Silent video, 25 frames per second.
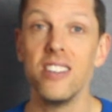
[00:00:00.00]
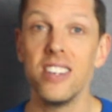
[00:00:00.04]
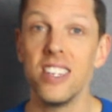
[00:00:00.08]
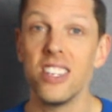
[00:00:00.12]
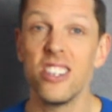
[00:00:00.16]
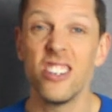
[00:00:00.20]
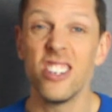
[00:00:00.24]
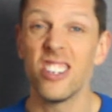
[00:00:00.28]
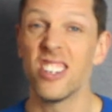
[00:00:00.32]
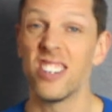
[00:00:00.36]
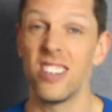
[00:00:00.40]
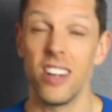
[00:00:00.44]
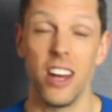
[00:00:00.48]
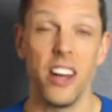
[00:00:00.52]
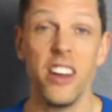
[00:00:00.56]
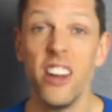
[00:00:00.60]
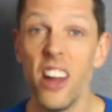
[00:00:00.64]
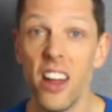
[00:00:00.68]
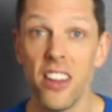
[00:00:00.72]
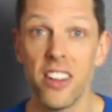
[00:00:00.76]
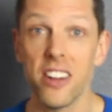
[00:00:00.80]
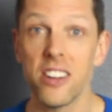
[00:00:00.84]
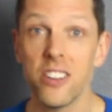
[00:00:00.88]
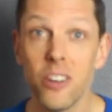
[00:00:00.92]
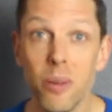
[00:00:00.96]
it's just
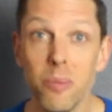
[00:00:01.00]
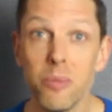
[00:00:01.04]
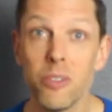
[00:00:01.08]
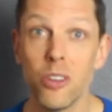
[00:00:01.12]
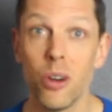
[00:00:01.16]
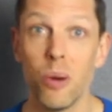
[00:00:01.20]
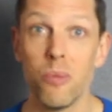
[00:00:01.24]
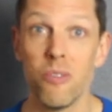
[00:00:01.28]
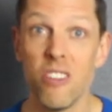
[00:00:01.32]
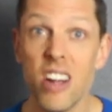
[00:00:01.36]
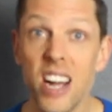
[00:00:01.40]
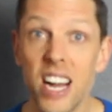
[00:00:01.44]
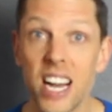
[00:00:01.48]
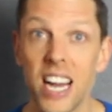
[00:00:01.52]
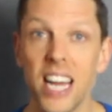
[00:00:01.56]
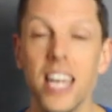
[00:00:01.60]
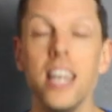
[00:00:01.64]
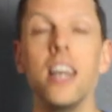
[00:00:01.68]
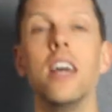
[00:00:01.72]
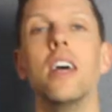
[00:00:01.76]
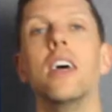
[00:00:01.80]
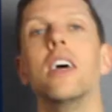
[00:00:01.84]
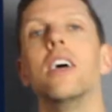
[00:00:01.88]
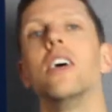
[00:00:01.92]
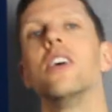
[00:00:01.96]
another tom-tom really.
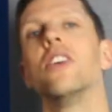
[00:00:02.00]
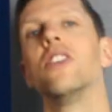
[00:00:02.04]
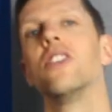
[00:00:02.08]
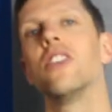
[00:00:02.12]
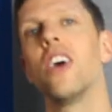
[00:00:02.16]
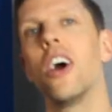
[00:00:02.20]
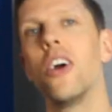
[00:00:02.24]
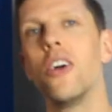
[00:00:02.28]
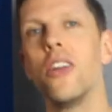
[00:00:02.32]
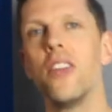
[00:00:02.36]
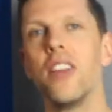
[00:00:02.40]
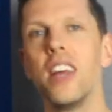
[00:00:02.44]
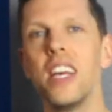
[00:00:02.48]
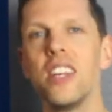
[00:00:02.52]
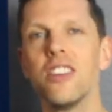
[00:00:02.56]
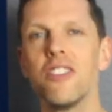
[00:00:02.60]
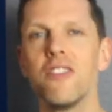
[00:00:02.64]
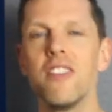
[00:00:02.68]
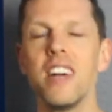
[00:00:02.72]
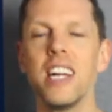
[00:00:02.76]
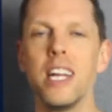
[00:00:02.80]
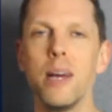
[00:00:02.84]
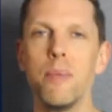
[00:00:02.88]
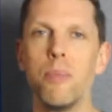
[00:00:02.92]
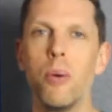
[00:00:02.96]
So these are
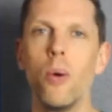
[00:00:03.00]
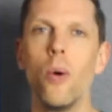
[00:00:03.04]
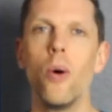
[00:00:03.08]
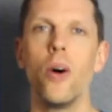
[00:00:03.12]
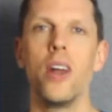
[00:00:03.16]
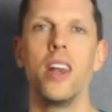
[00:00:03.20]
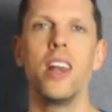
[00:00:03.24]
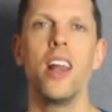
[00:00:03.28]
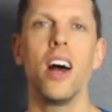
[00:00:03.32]
really important.